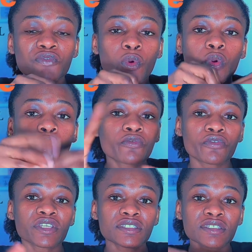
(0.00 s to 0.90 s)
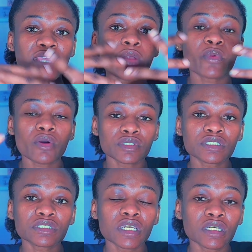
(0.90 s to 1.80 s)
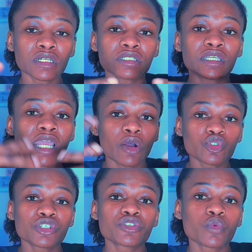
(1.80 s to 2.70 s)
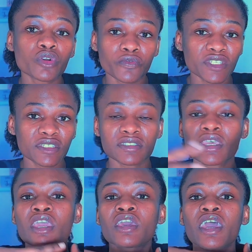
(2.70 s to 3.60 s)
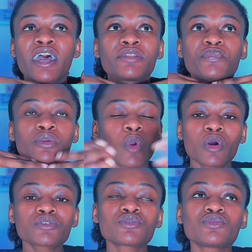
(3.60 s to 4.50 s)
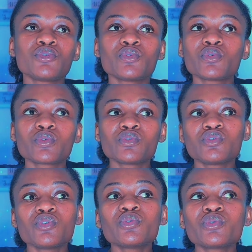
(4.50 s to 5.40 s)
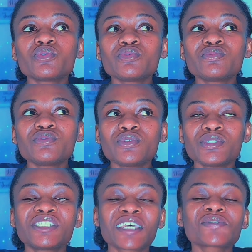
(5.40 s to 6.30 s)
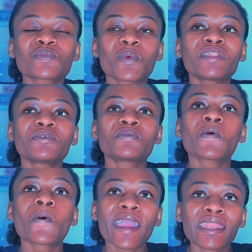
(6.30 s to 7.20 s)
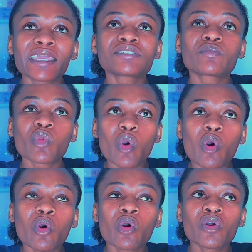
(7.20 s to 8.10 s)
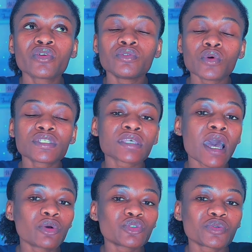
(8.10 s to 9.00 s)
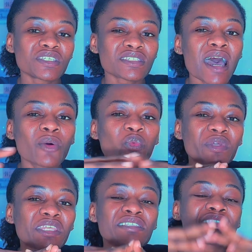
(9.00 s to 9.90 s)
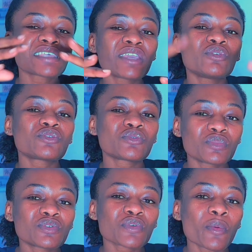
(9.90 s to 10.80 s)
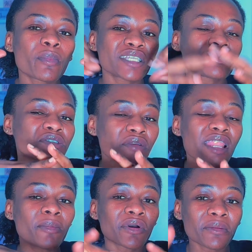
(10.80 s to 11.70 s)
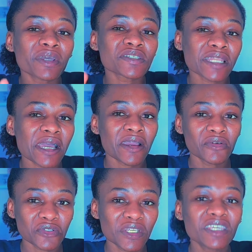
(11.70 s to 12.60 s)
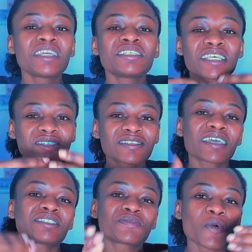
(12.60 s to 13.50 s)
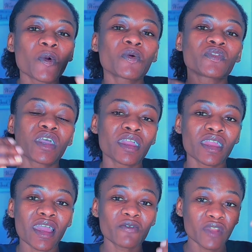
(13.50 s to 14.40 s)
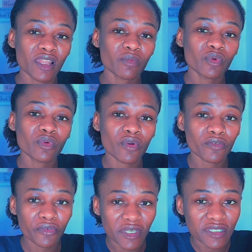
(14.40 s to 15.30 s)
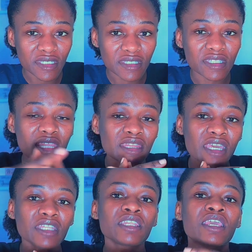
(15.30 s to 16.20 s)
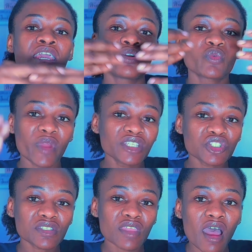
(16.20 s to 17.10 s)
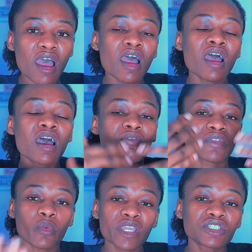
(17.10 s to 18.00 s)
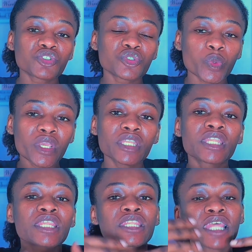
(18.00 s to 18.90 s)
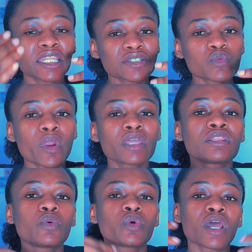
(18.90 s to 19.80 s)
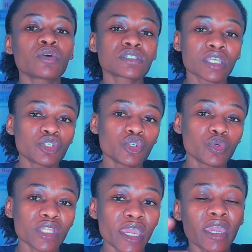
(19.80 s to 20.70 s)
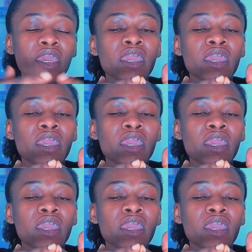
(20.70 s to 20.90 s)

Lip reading: for conferences around the countries you want to visit. And because you just want to go and explore those countries, I wouldn't say you should be so much particular about a particular country. Just search for the available conferences and then register. After registering, that is when they will now send you the